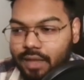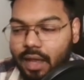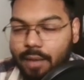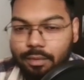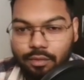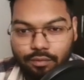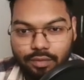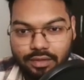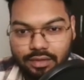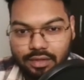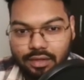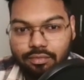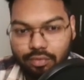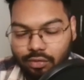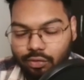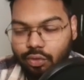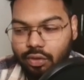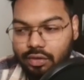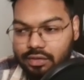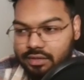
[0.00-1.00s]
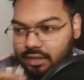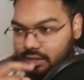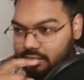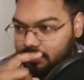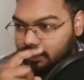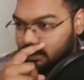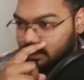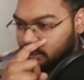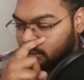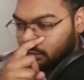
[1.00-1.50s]
I mean, weather forecaster
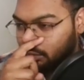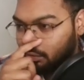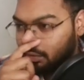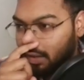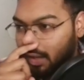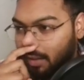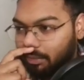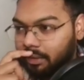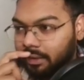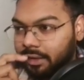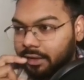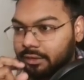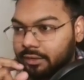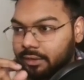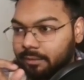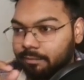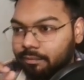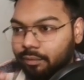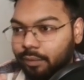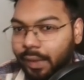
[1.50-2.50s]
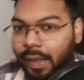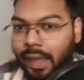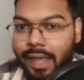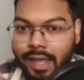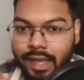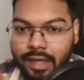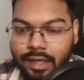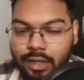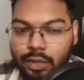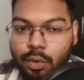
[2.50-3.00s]
is also a good application.
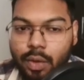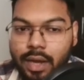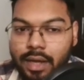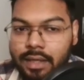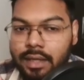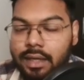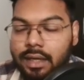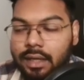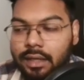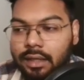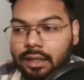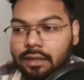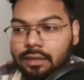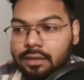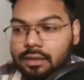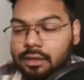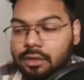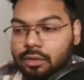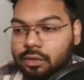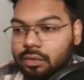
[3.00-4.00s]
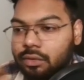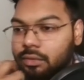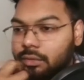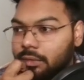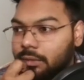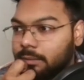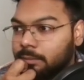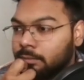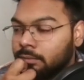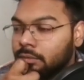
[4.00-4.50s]
AQI indicator is also
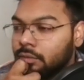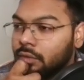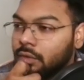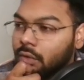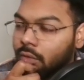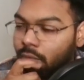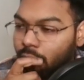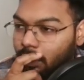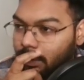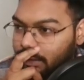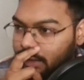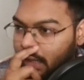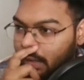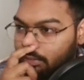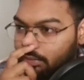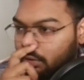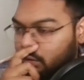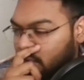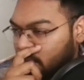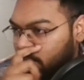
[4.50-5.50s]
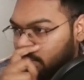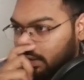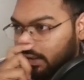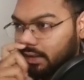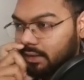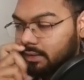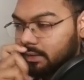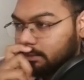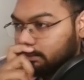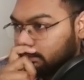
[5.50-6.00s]
good. What time pass
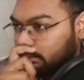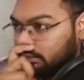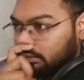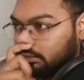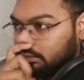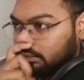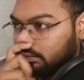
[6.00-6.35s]
application?